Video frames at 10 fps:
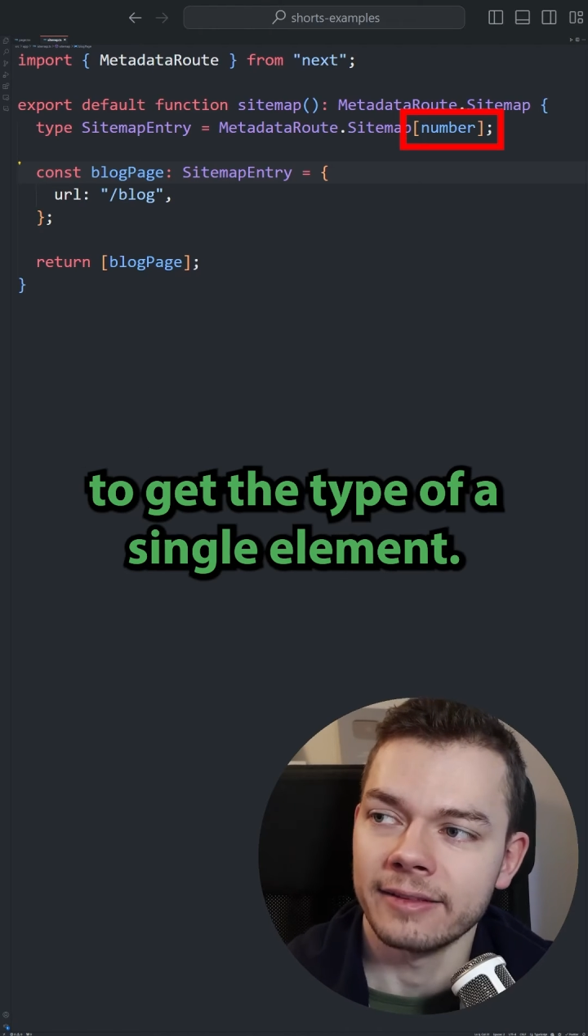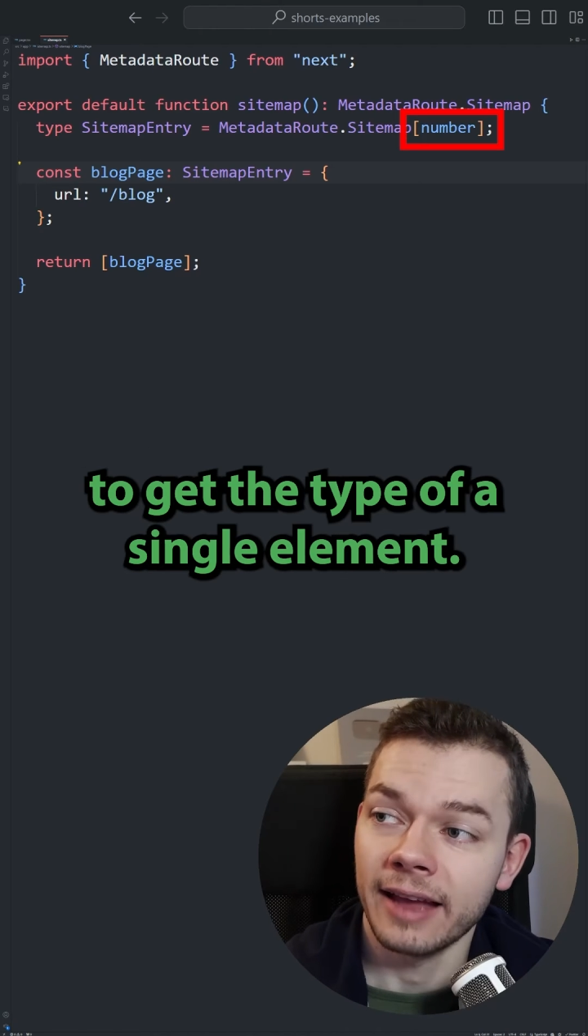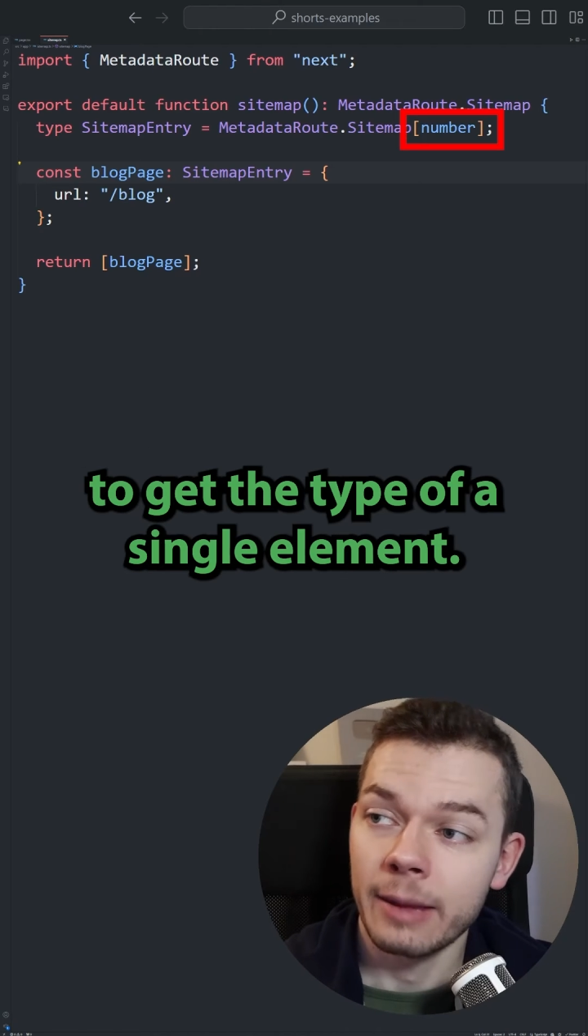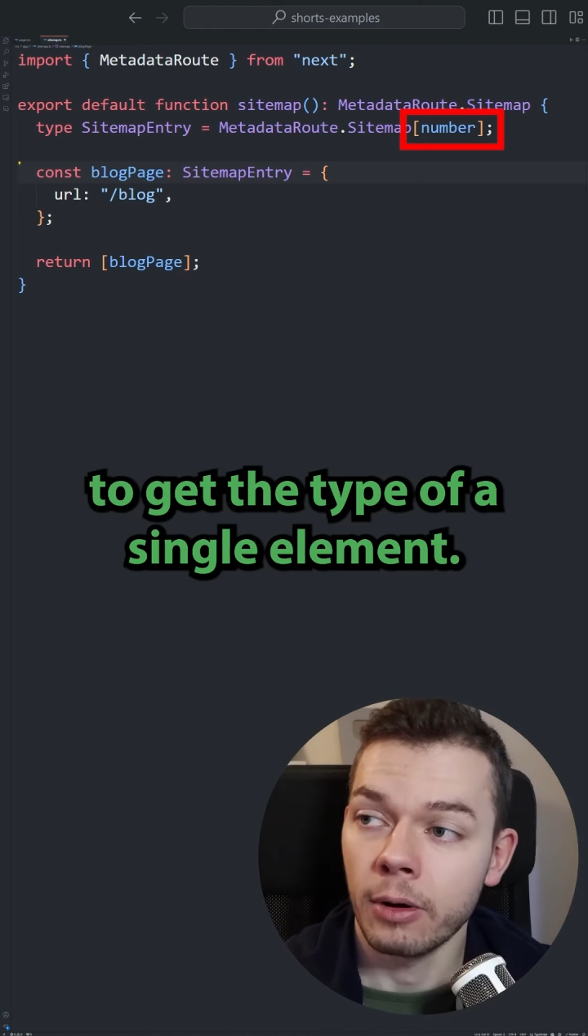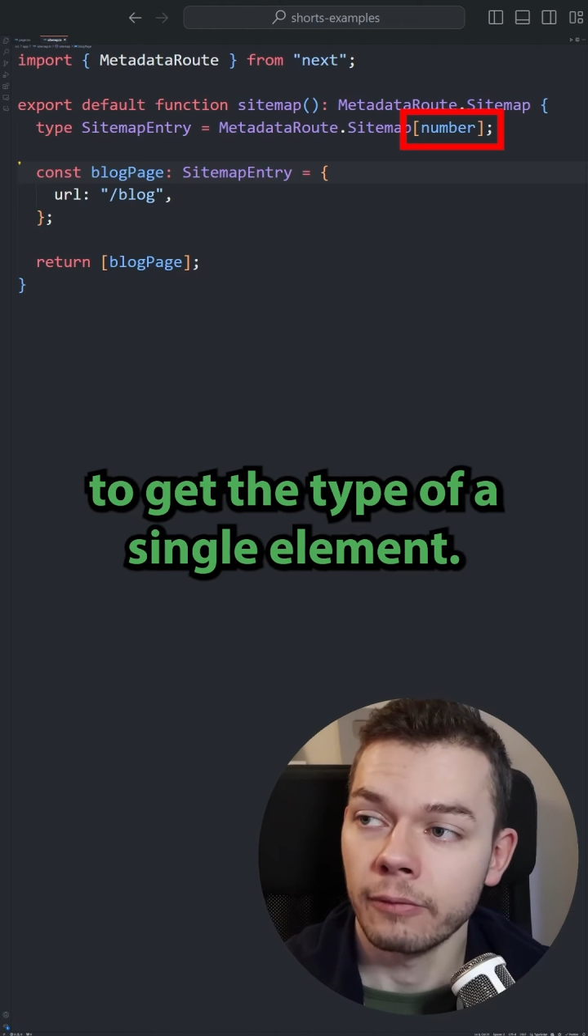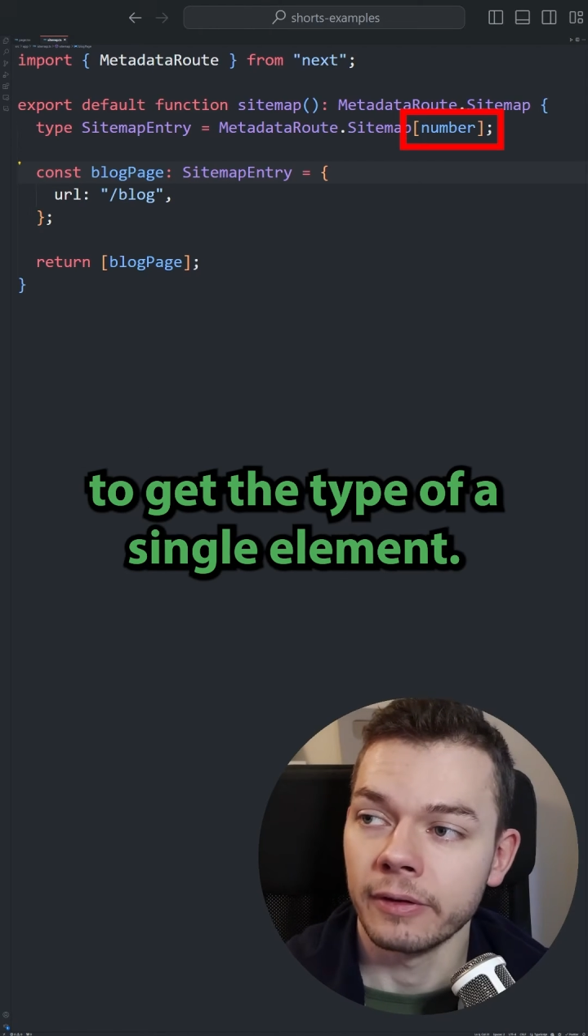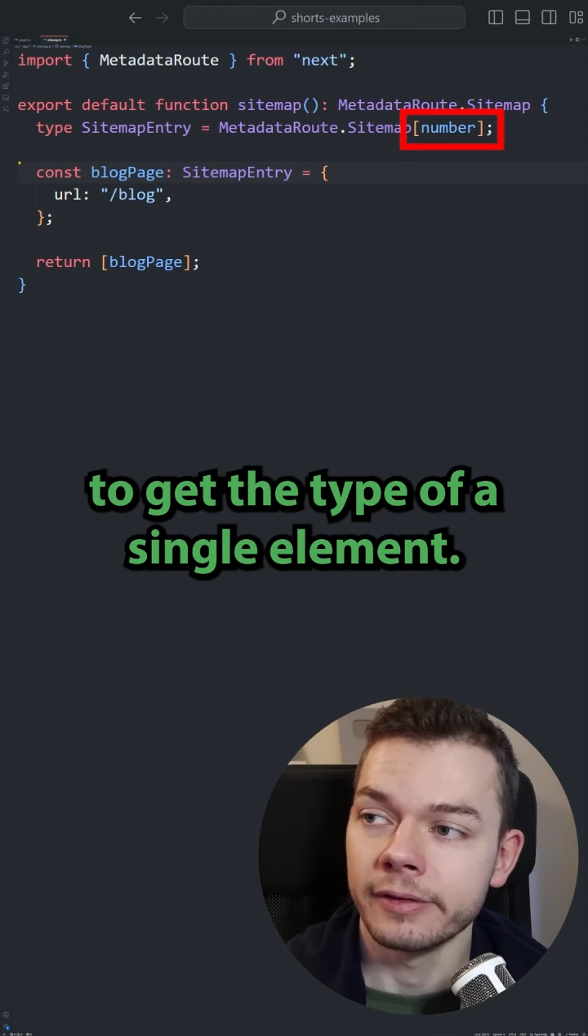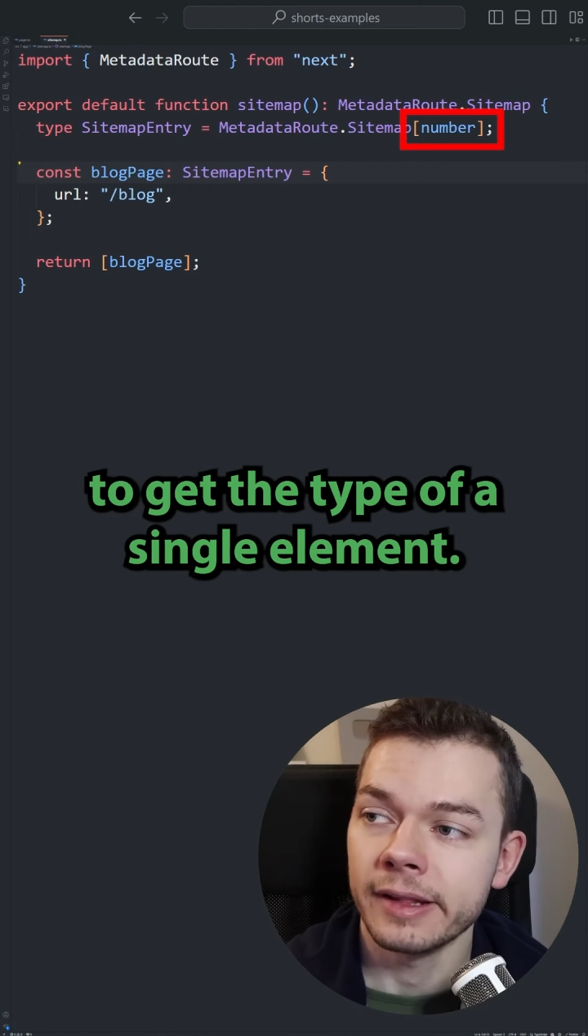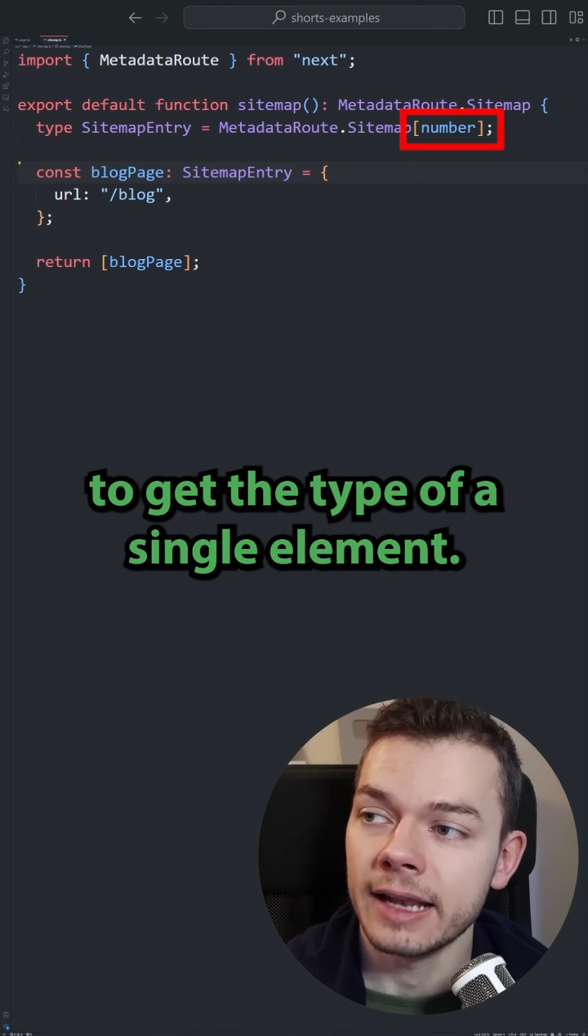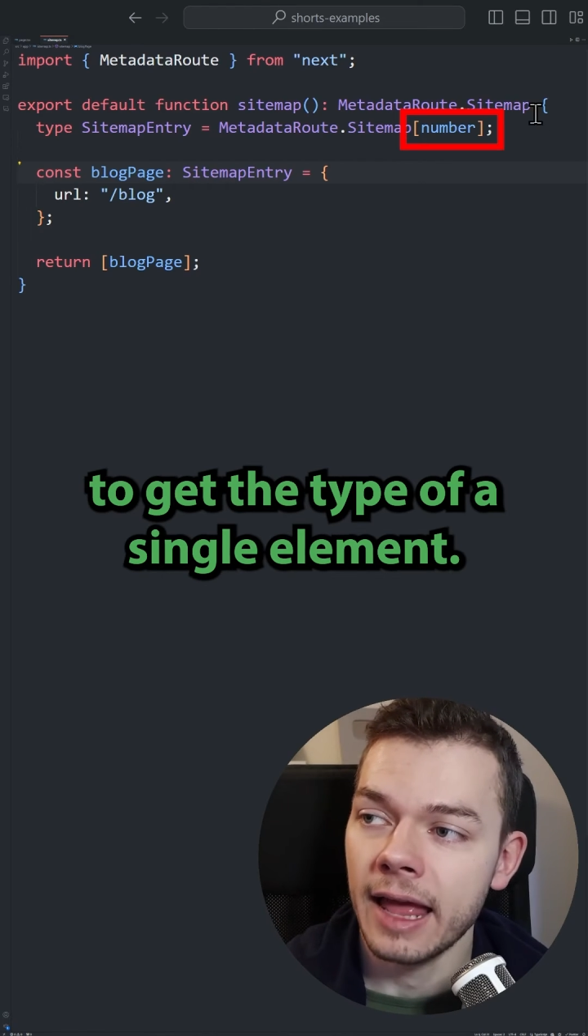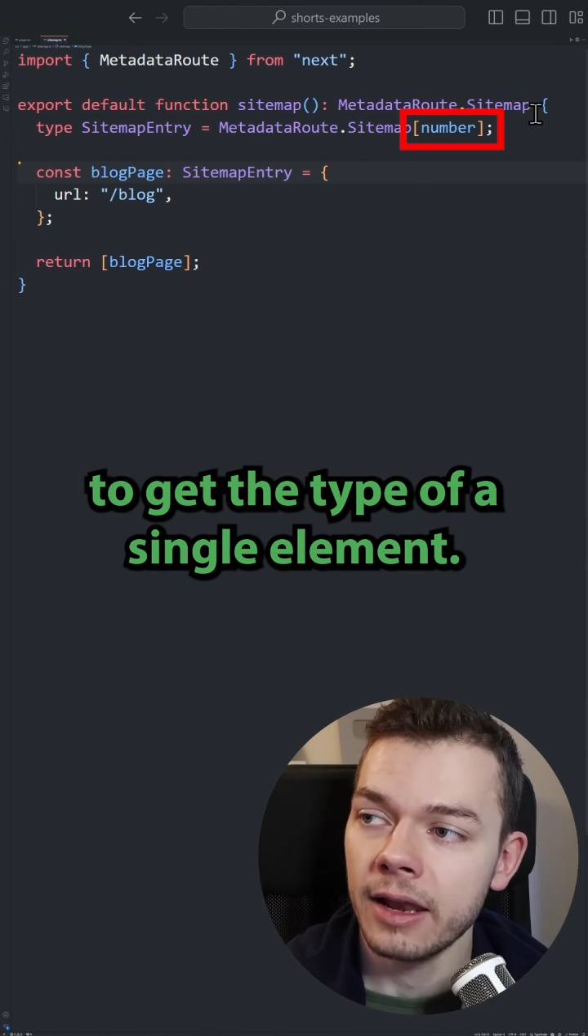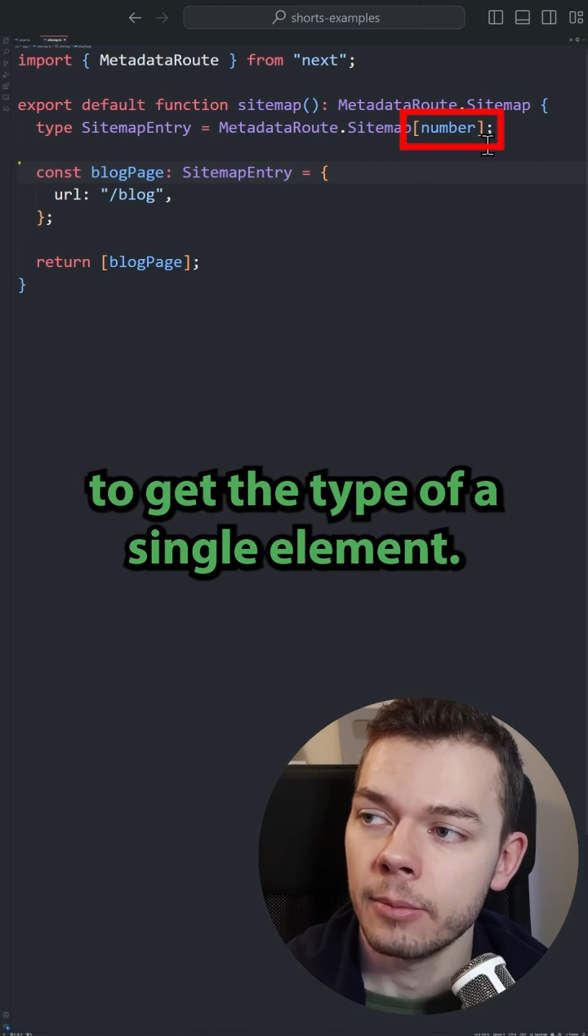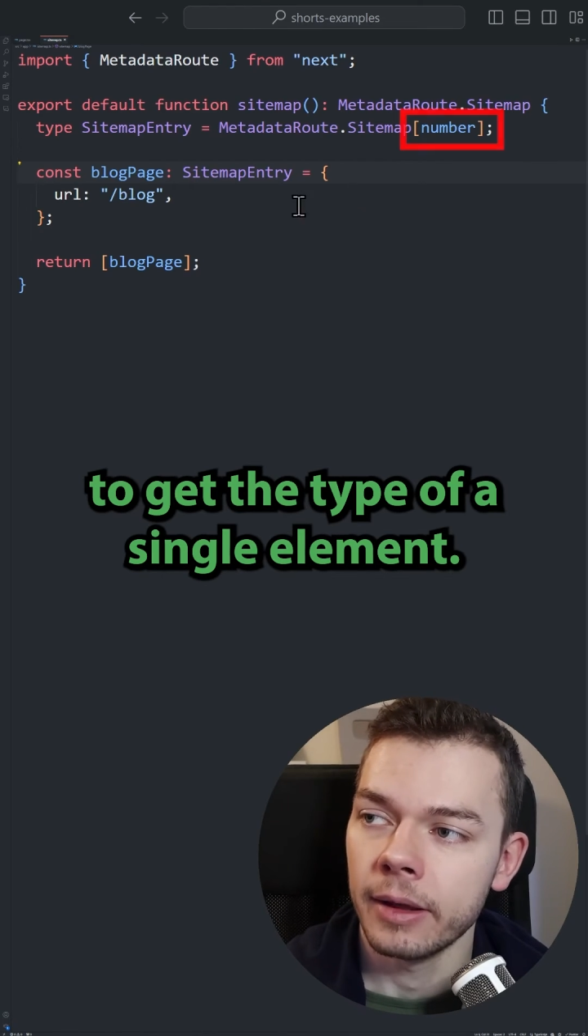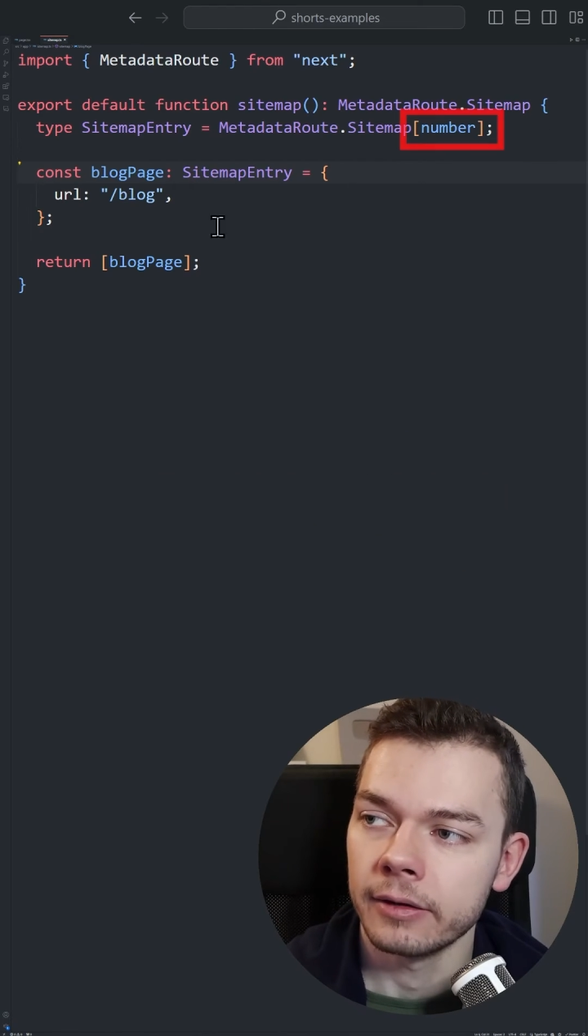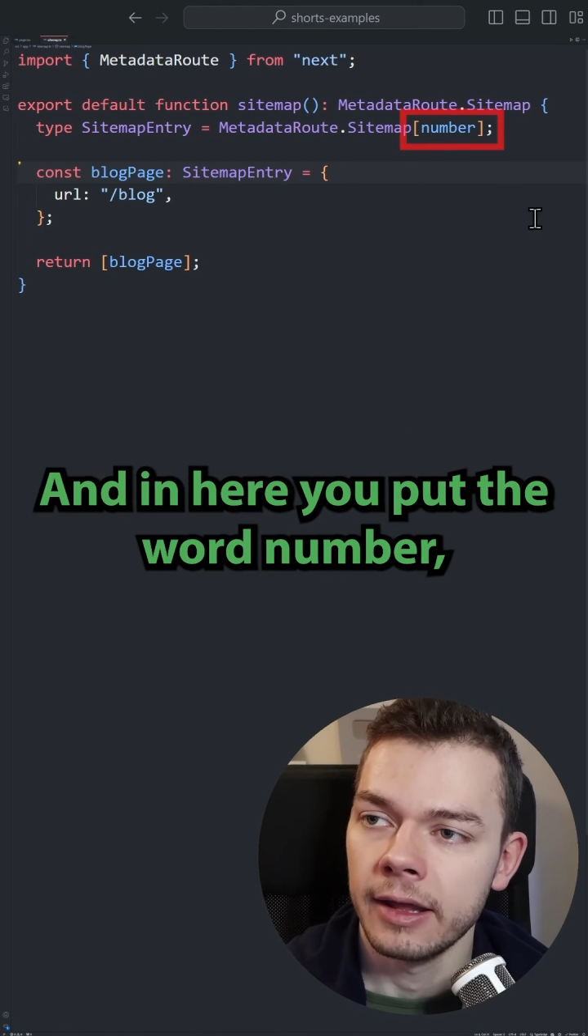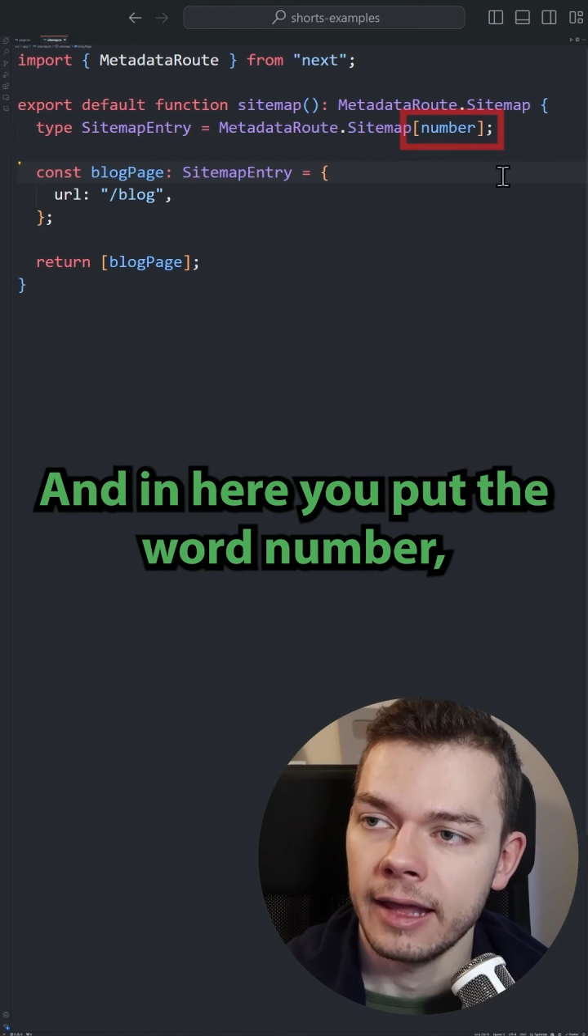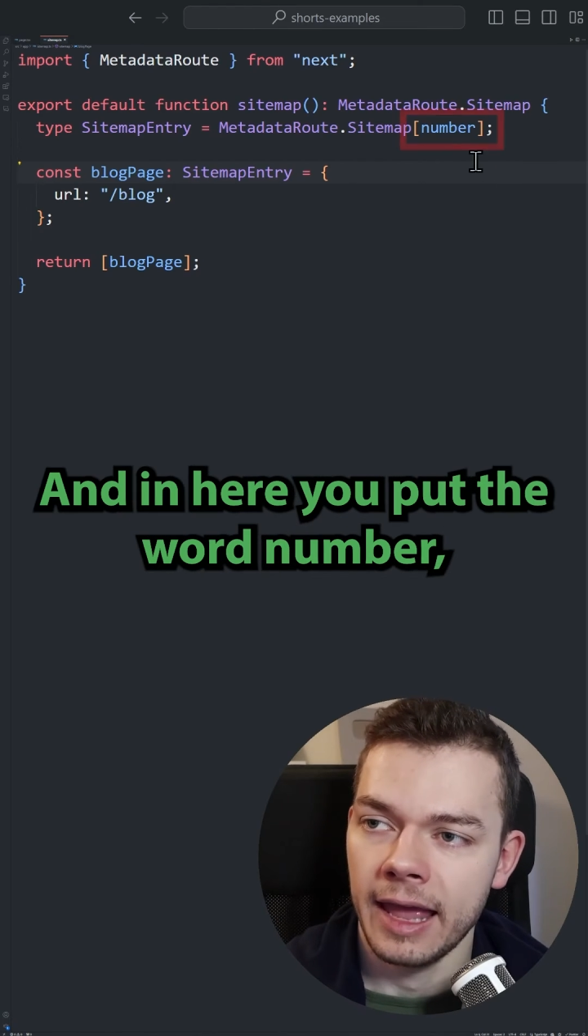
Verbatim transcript: type of a single element.